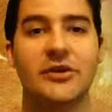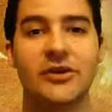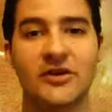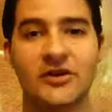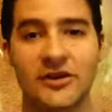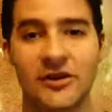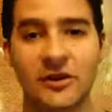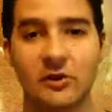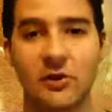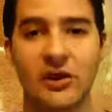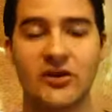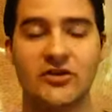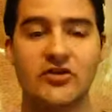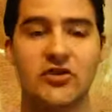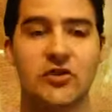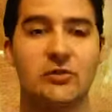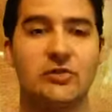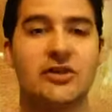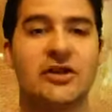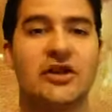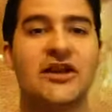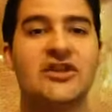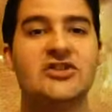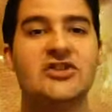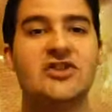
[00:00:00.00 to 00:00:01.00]
but at the great
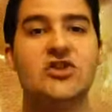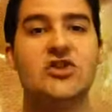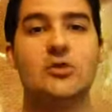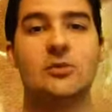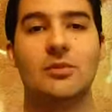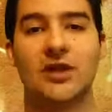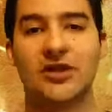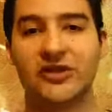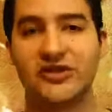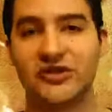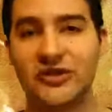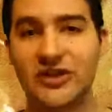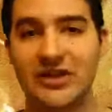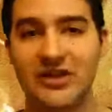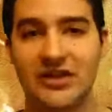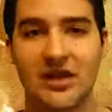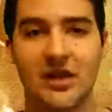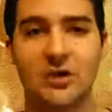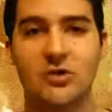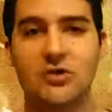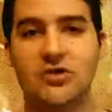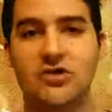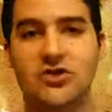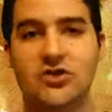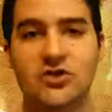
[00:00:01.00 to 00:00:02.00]
tribulation you must say
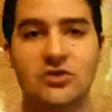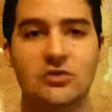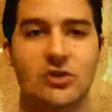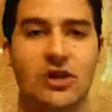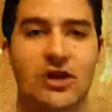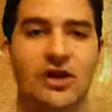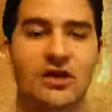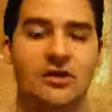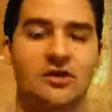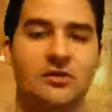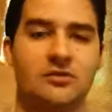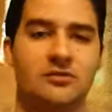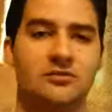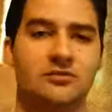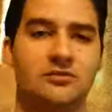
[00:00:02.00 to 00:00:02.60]
Yahushua.